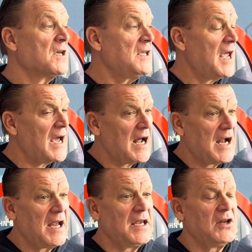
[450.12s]

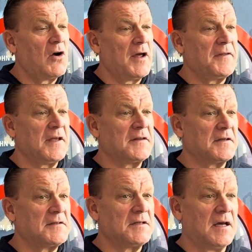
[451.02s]
You know, I think
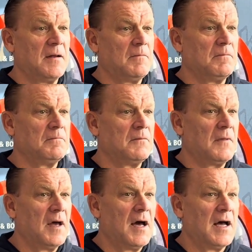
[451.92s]

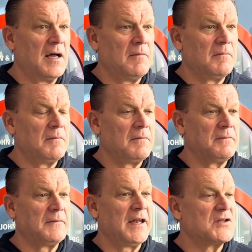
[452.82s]
that
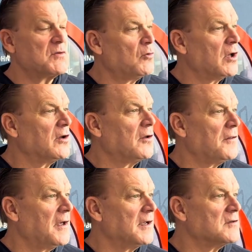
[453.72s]
they did some really good
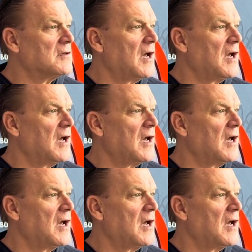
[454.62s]
things.